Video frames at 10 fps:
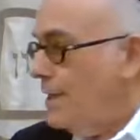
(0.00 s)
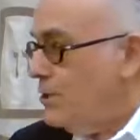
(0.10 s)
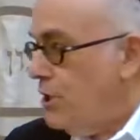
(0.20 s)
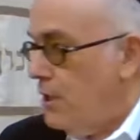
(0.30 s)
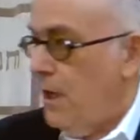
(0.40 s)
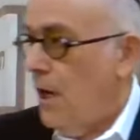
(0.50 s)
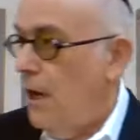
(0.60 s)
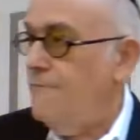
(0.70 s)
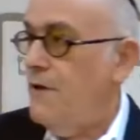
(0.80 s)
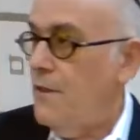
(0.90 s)
question
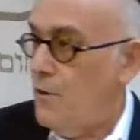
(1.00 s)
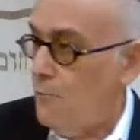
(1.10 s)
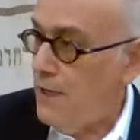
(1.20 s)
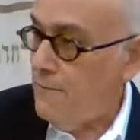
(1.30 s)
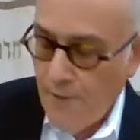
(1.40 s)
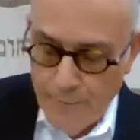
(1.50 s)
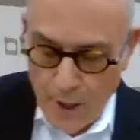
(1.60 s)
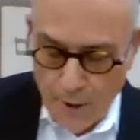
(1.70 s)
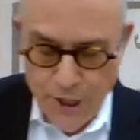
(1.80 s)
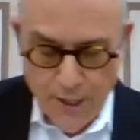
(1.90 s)
of the Rif, Rabbi
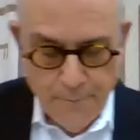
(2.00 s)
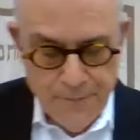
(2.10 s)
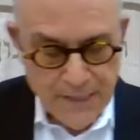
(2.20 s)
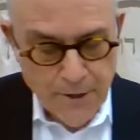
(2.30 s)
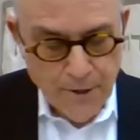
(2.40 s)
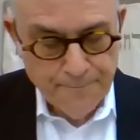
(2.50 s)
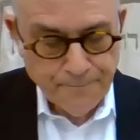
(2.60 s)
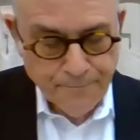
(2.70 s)
Yoshia Pinto.